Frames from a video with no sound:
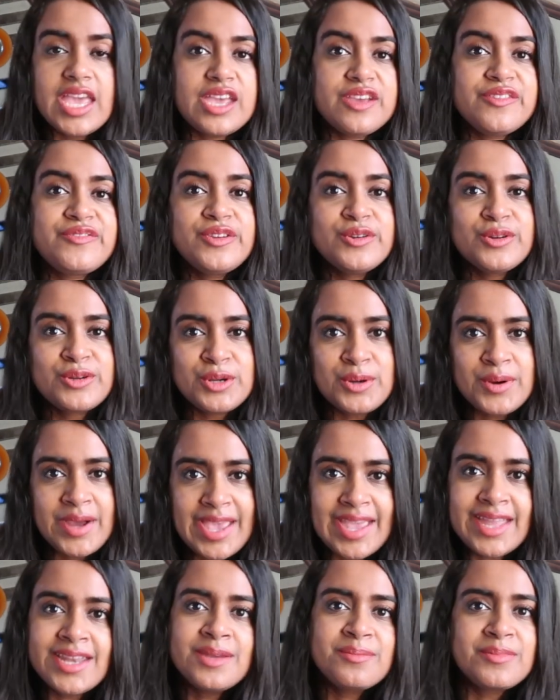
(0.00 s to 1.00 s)
If you know
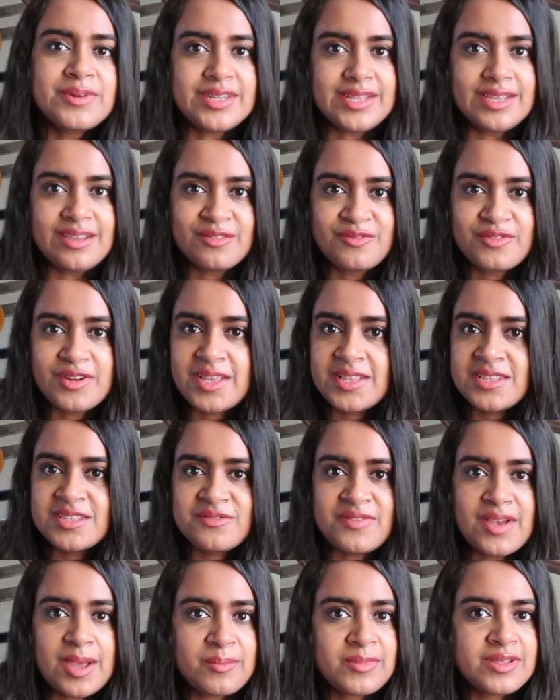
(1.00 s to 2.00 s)
anybody,
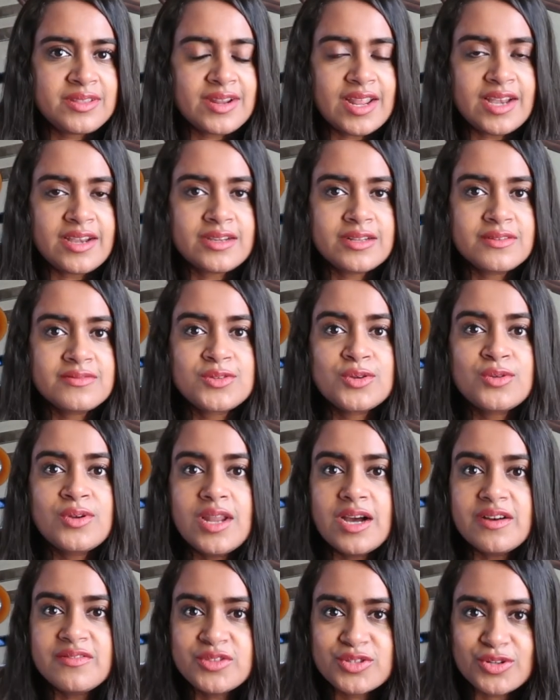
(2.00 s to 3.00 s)
friends, family, relatives who
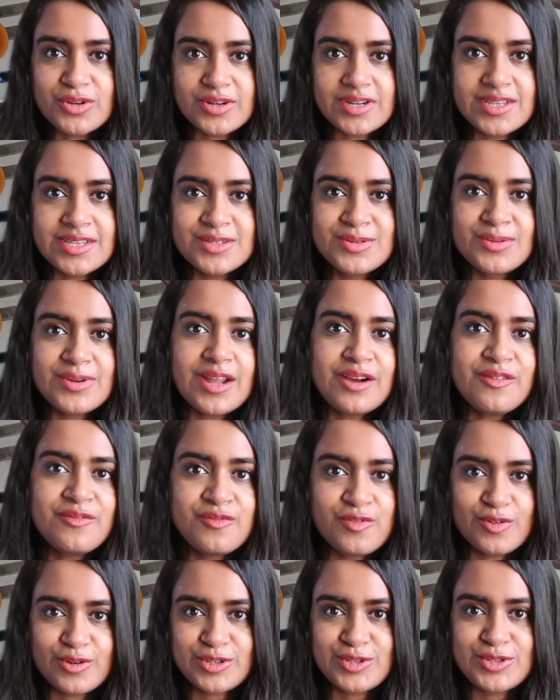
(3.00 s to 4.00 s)
love stories, who
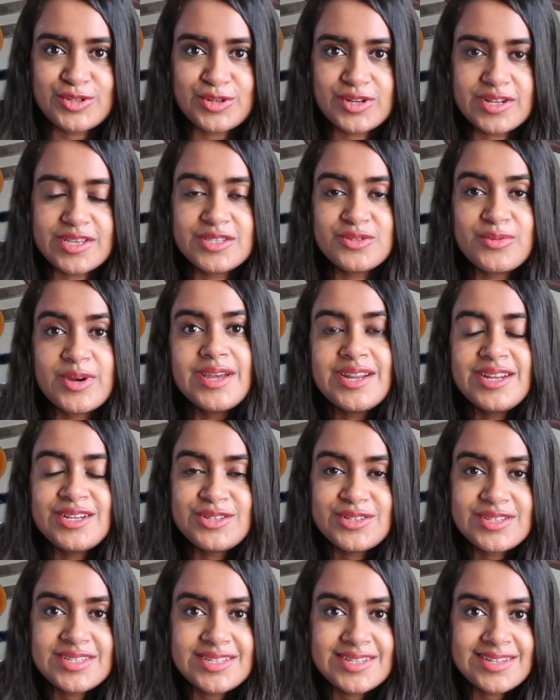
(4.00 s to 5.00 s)
love folk stories, who are
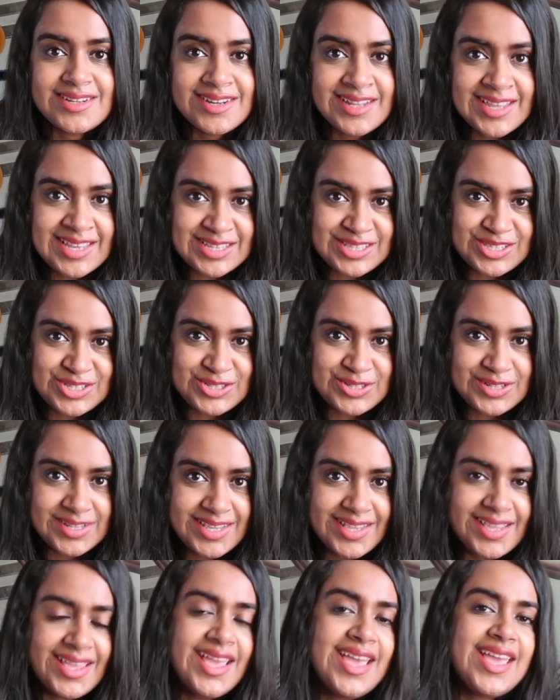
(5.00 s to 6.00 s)
interested in
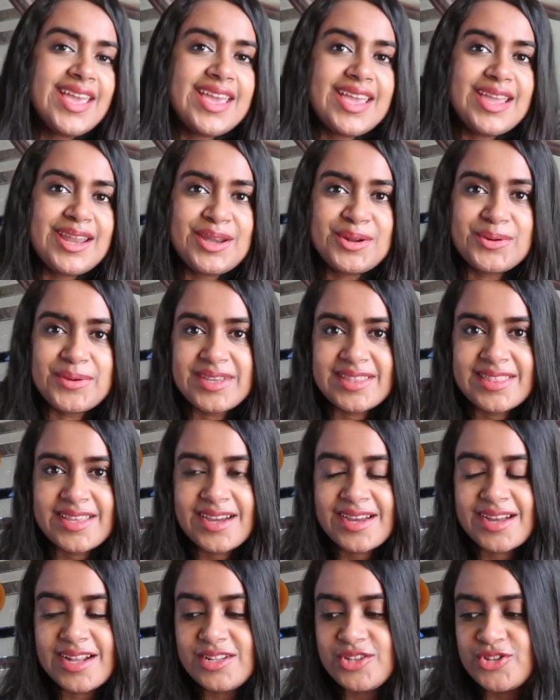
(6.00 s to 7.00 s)
history, in knowing
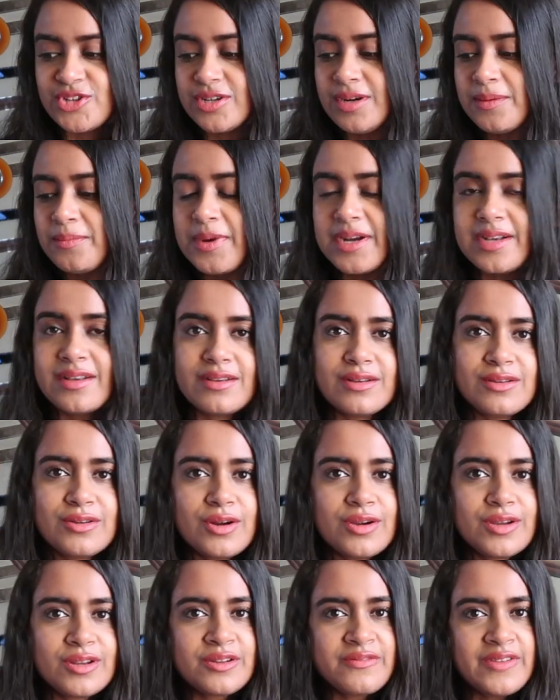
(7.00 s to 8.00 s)
their culture, but
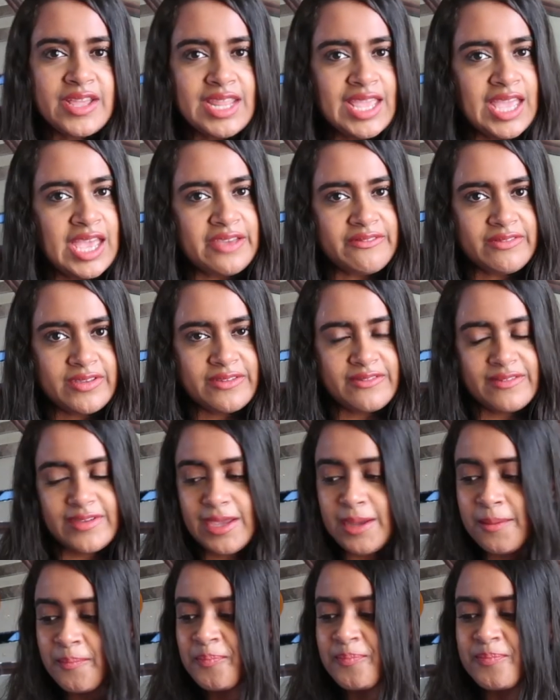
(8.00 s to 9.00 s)
not in a very heavy
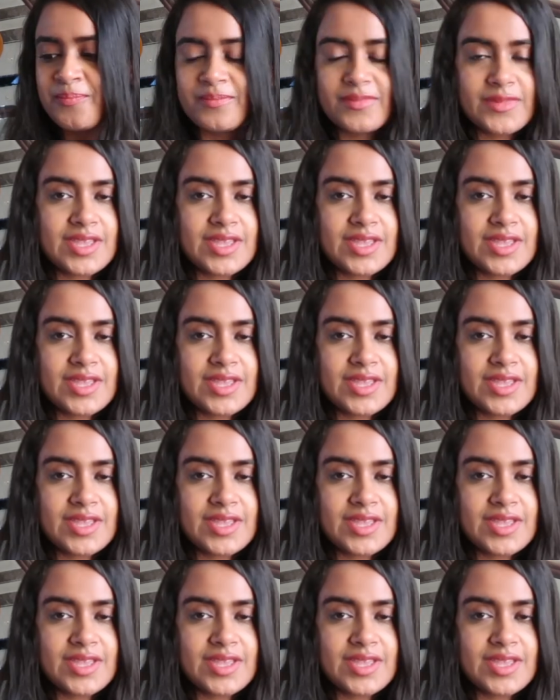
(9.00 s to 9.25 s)
way,